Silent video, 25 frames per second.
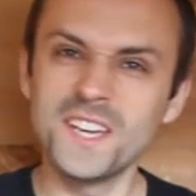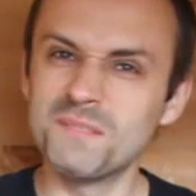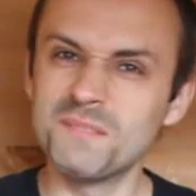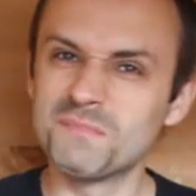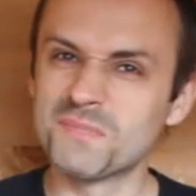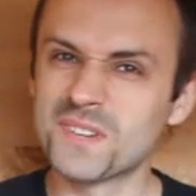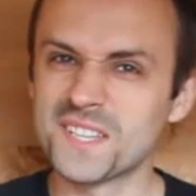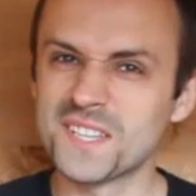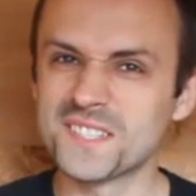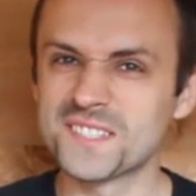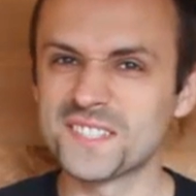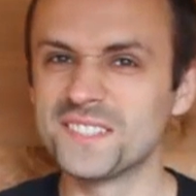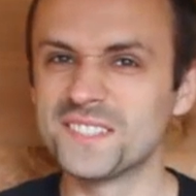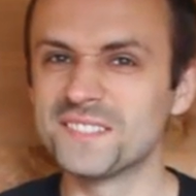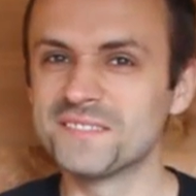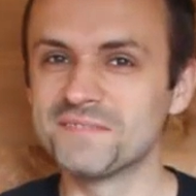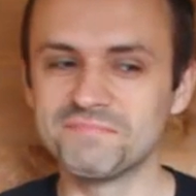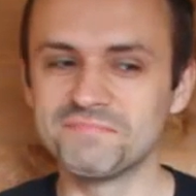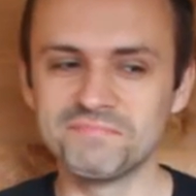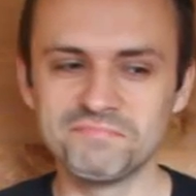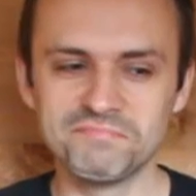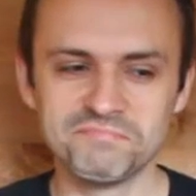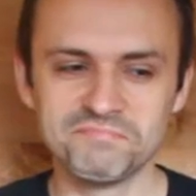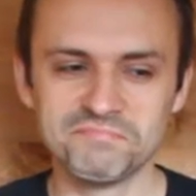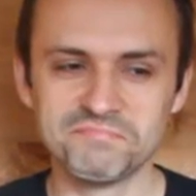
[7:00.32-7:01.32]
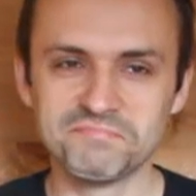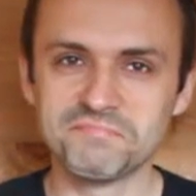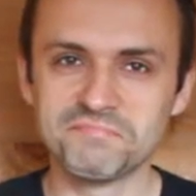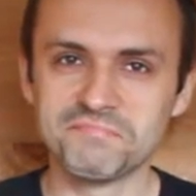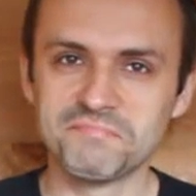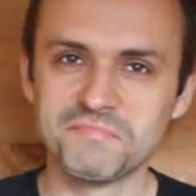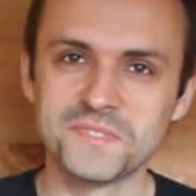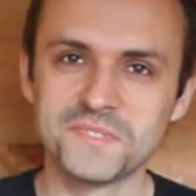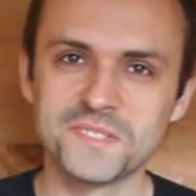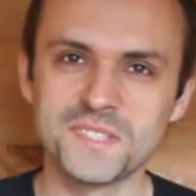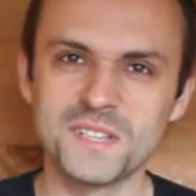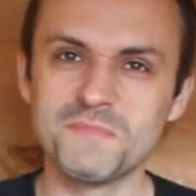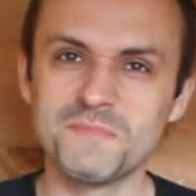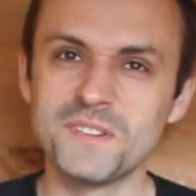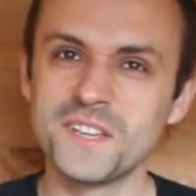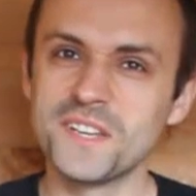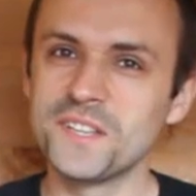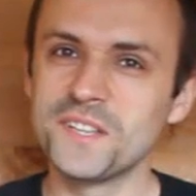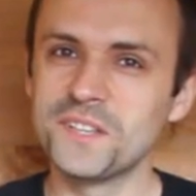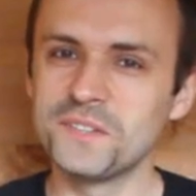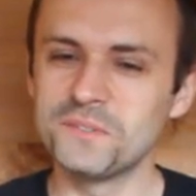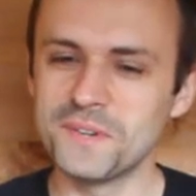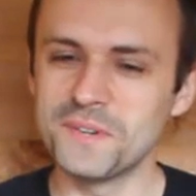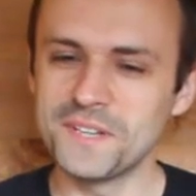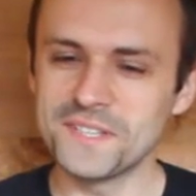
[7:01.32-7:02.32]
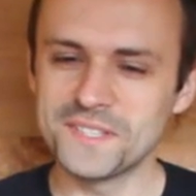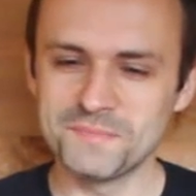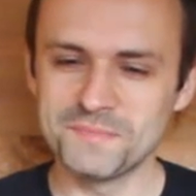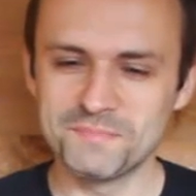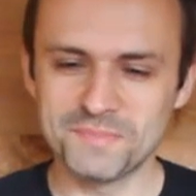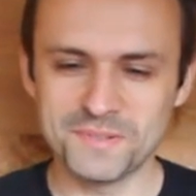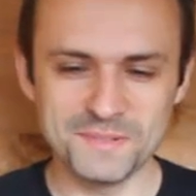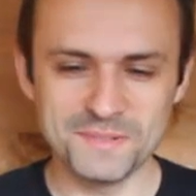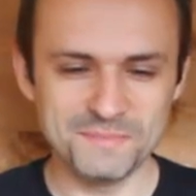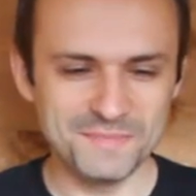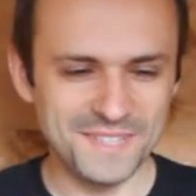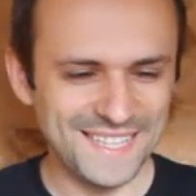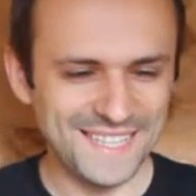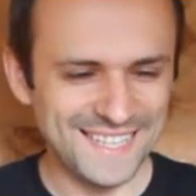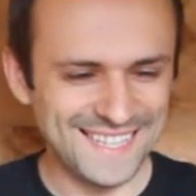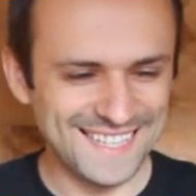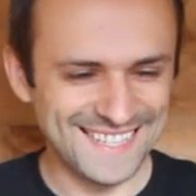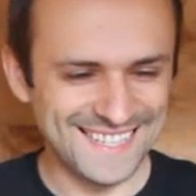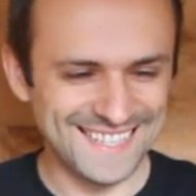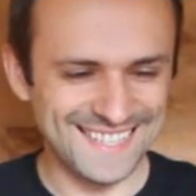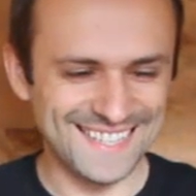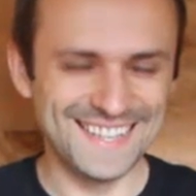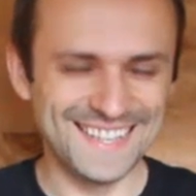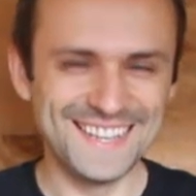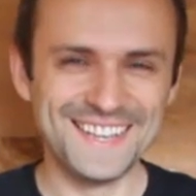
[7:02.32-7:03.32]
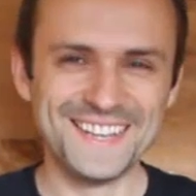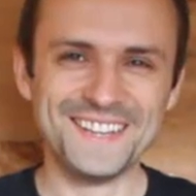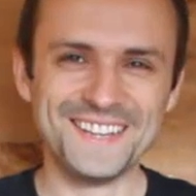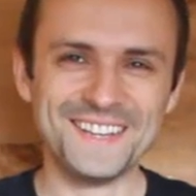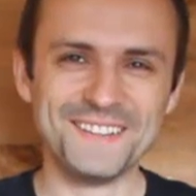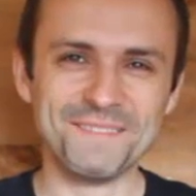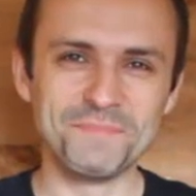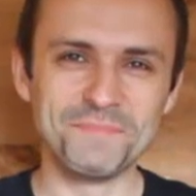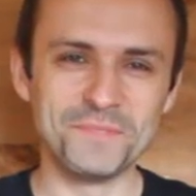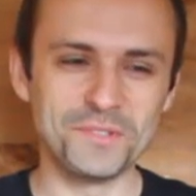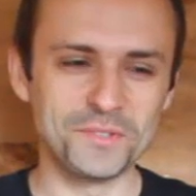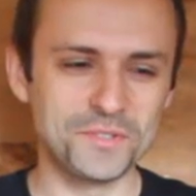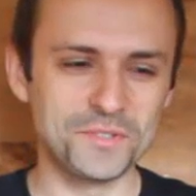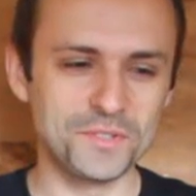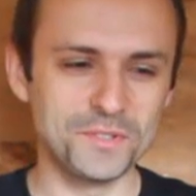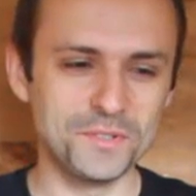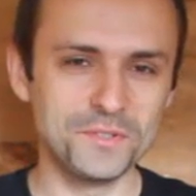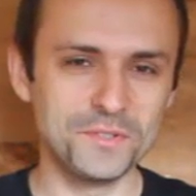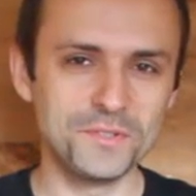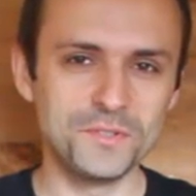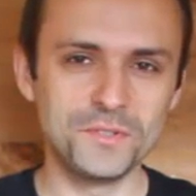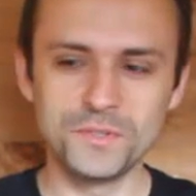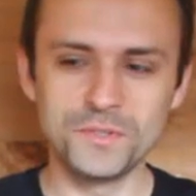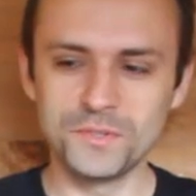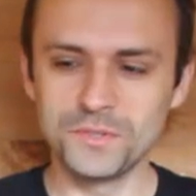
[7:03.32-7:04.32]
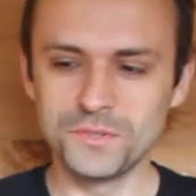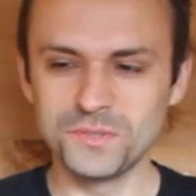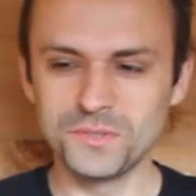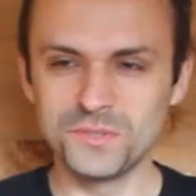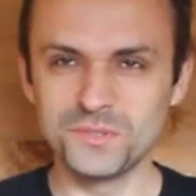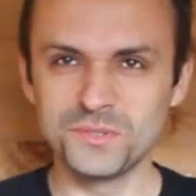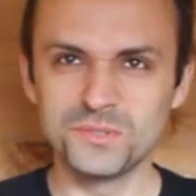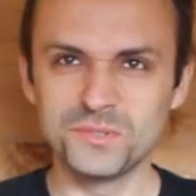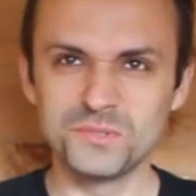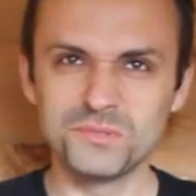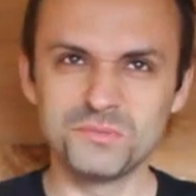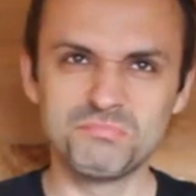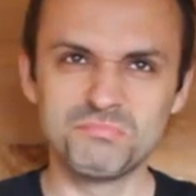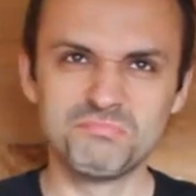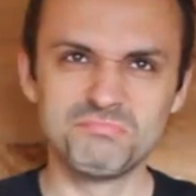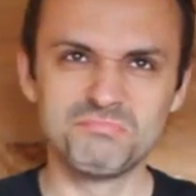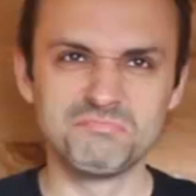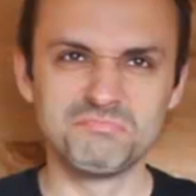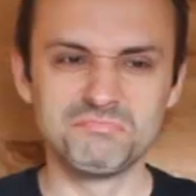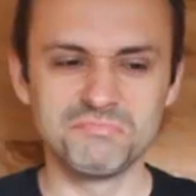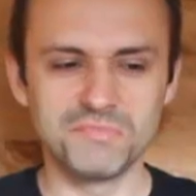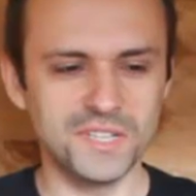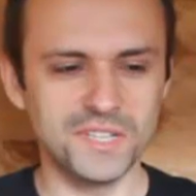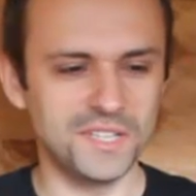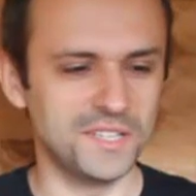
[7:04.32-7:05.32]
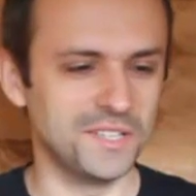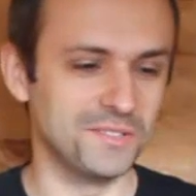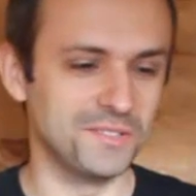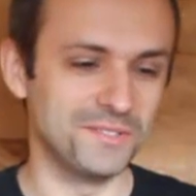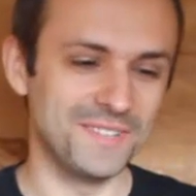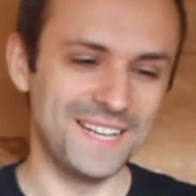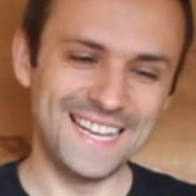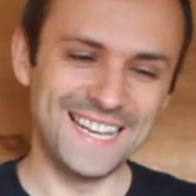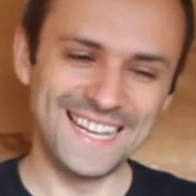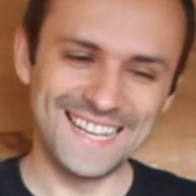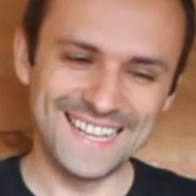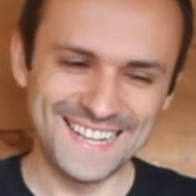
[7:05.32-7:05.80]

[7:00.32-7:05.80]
I'm guessing somewhere in the US, probably. Not sure, I don't know.